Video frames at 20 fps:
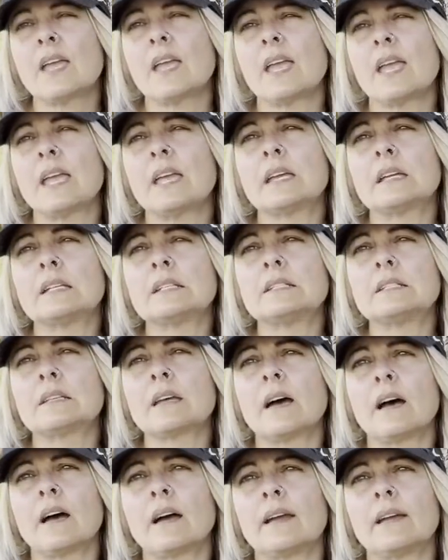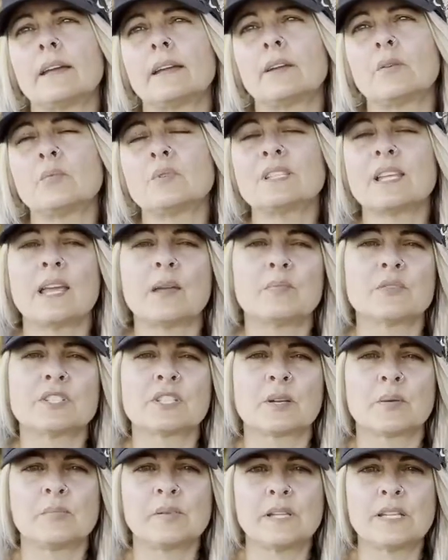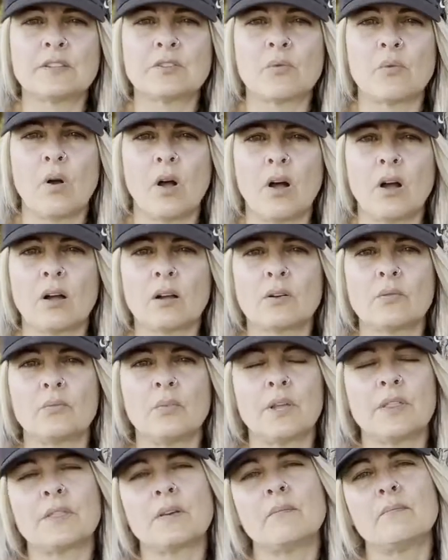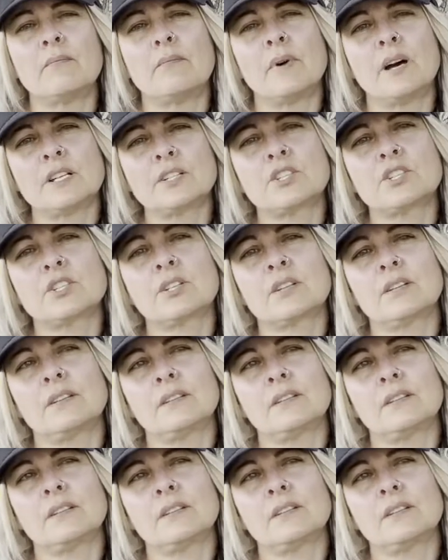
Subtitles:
and I was able to complete the walk with much